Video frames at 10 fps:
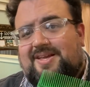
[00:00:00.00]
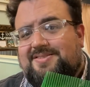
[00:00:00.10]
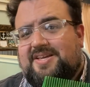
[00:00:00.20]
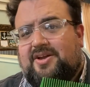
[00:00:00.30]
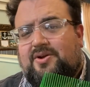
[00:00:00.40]

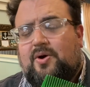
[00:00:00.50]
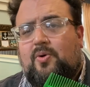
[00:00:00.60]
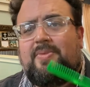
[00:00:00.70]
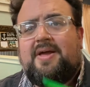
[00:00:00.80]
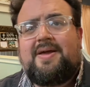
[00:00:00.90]
take your
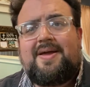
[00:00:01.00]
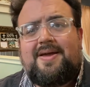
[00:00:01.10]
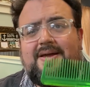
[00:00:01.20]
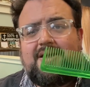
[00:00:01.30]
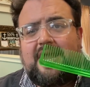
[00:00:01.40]
comb
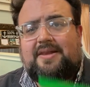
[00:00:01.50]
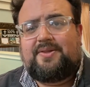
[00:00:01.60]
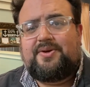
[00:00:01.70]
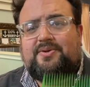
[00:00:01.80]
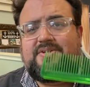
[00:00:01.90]
and
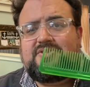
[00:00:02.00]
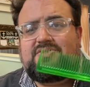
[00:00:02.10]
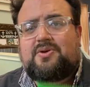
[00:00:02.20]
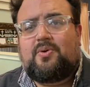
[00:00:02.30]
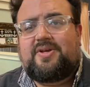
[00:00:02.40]
literally
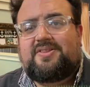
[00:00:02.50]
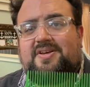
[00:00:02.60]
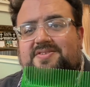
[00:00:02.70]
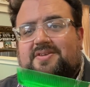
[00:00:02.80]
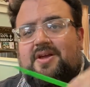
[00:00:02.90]
just go like
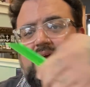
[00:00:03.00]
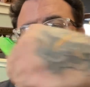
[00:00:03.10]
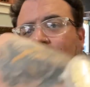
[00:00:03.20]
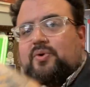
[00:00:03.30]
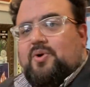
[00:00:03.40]
this.
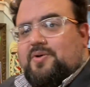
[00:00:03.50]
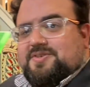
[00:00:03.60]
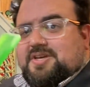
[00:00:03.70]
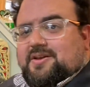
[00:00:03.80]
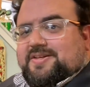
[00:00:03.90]
Call this
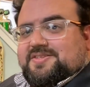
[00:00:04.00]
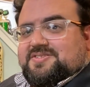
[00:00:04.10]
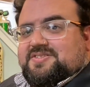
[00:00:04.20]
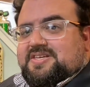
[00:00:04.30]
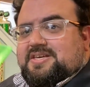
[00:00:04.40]
kind of like the
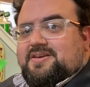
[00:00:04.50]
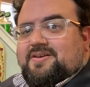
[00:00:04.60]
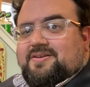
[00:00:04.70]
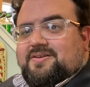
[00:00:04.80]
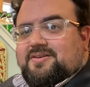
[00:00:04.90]
C
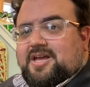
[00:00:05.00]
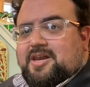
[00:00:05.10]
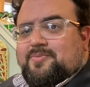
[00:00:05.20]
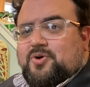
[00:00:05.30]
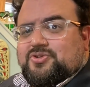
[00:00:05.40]
kind
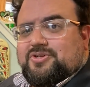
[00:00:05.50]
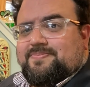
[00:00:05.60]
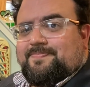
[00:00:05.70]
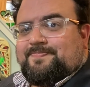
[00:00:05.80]
of motion.